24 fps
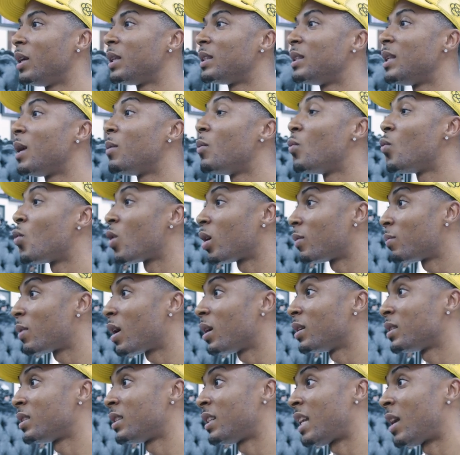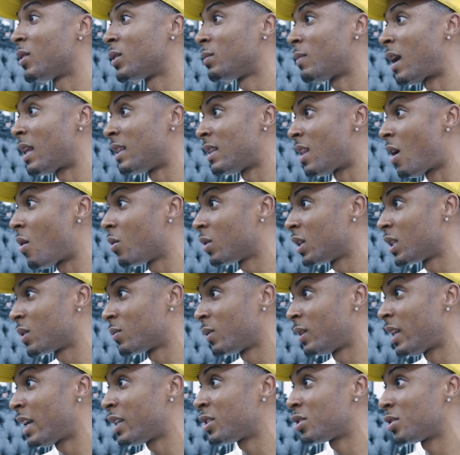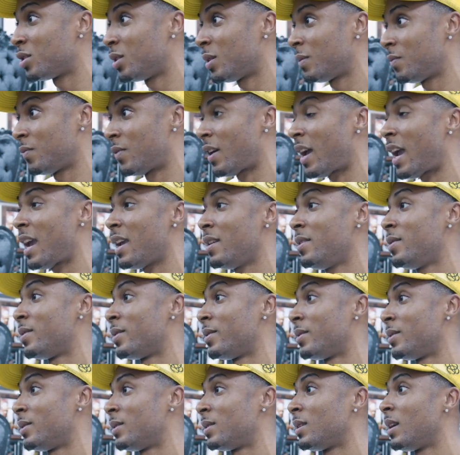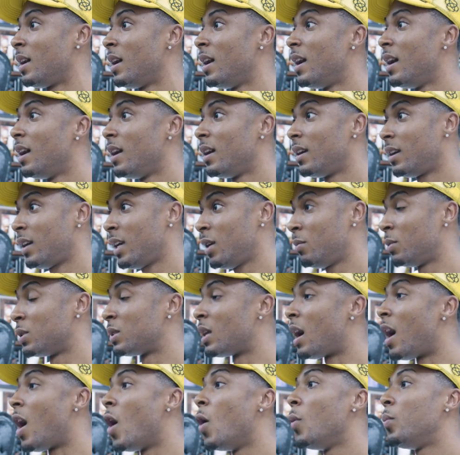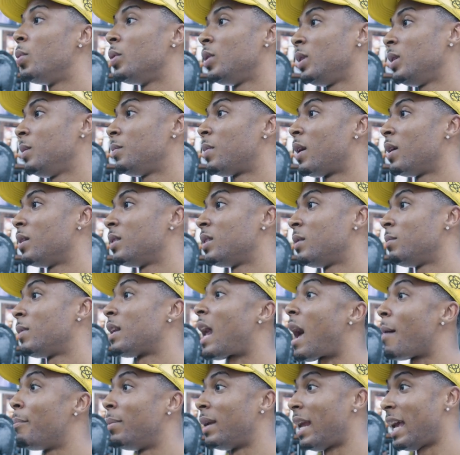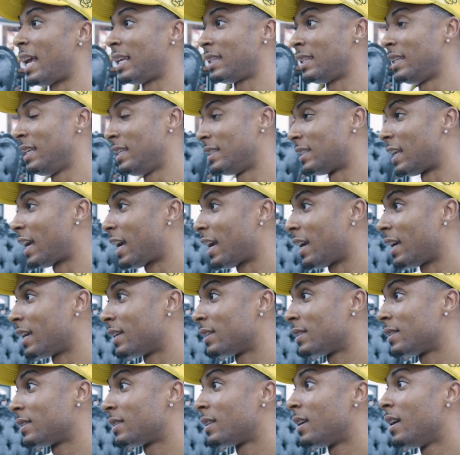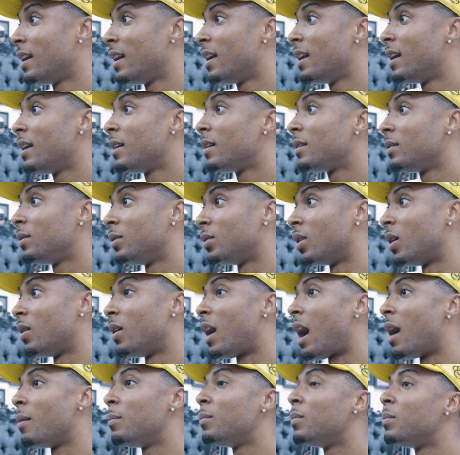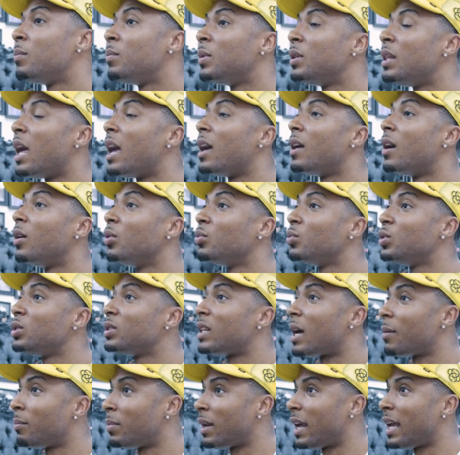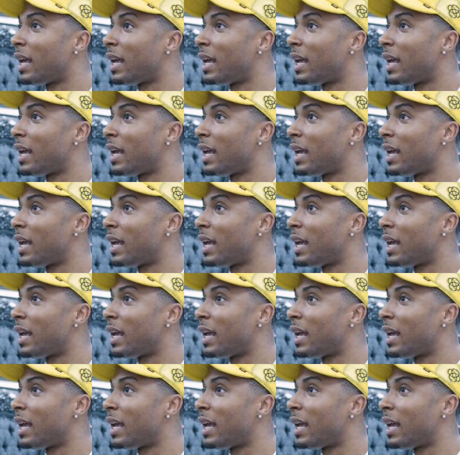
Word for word: low except one person, and that was my longest relationship for 8 years. He was an openly person, but I blasted his ass. You know, but the only reason I